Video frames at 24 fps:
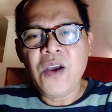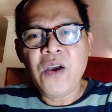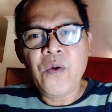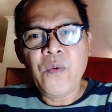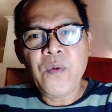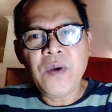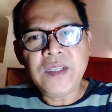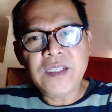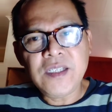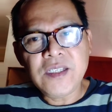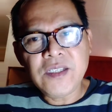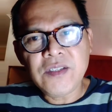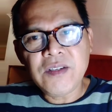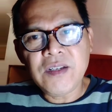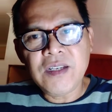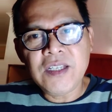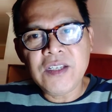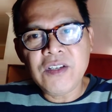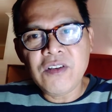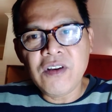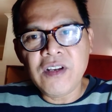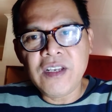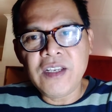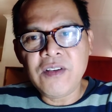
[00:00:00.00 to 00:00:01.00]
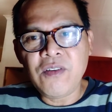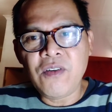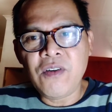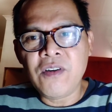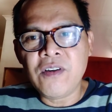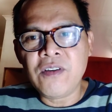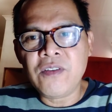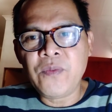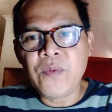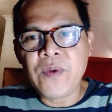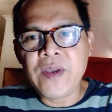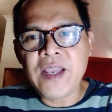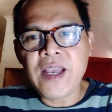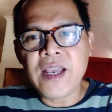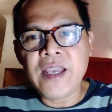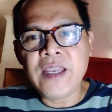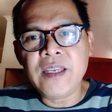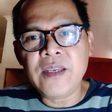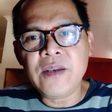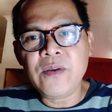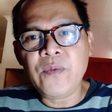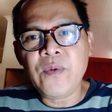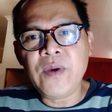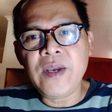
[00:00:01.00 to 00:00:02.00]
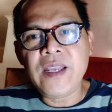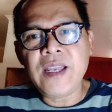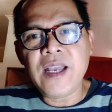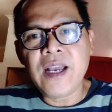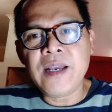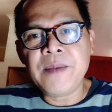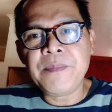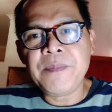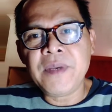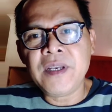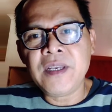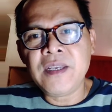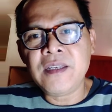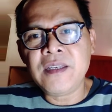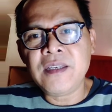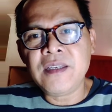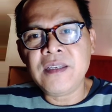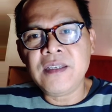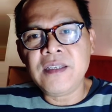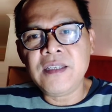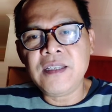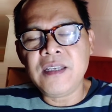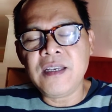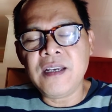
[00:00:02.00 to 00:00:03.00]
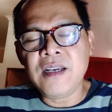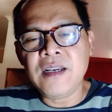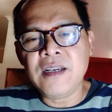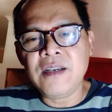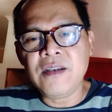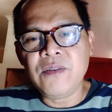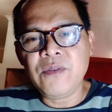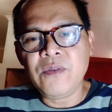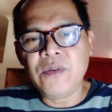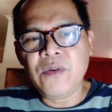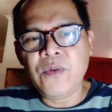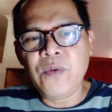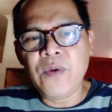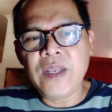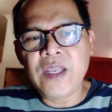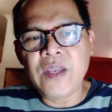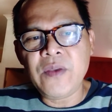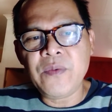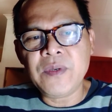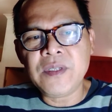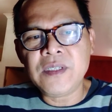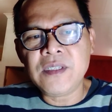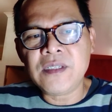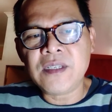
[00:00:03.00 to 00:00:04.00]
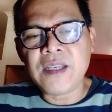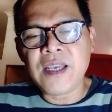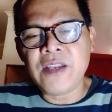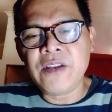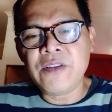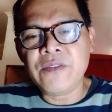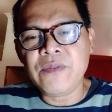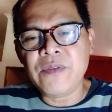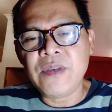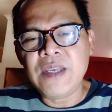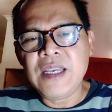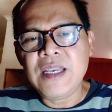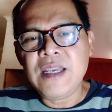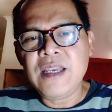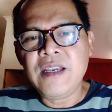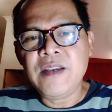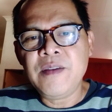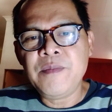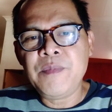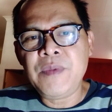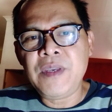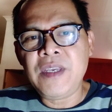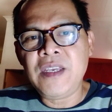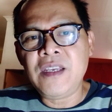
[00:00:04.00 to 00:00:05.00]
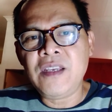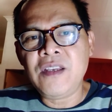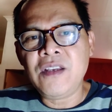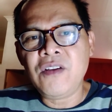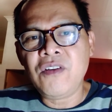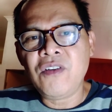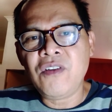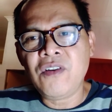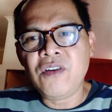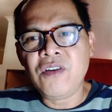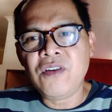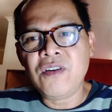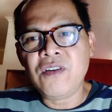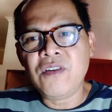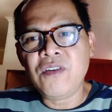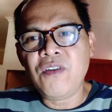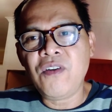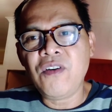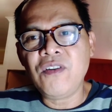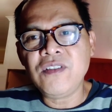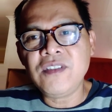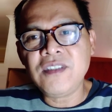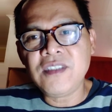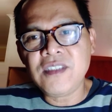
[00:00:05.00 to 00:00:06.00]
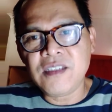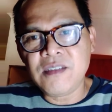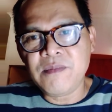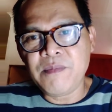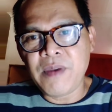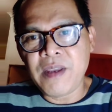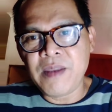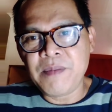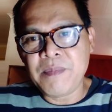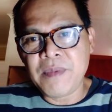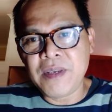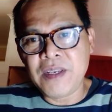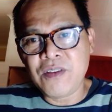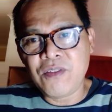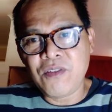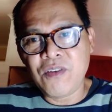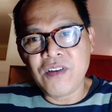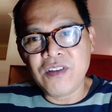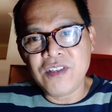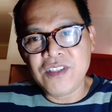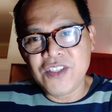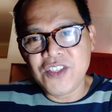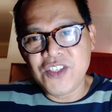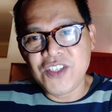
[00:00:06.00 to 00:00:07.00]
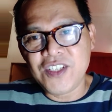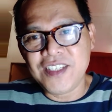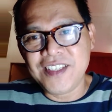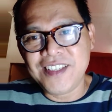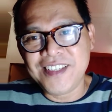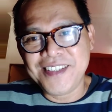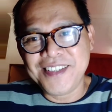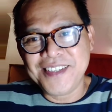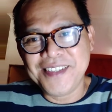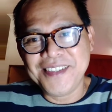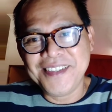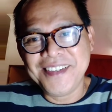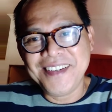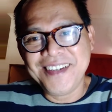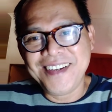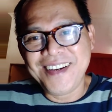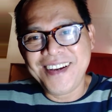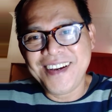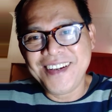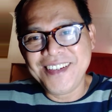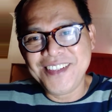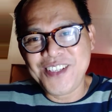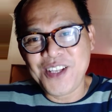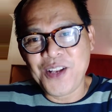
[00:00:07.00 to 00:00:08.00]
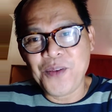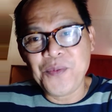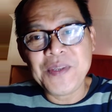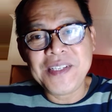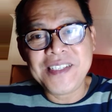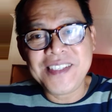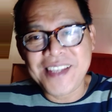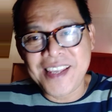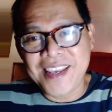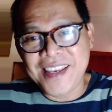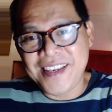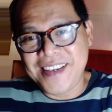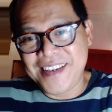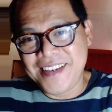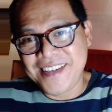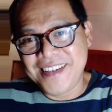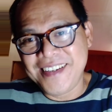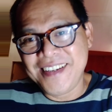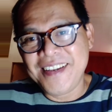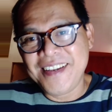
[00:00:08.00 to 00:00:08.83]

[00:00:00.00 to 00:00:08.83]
what is really going on. Why I was kind of being haunted by my conscience, shall we say,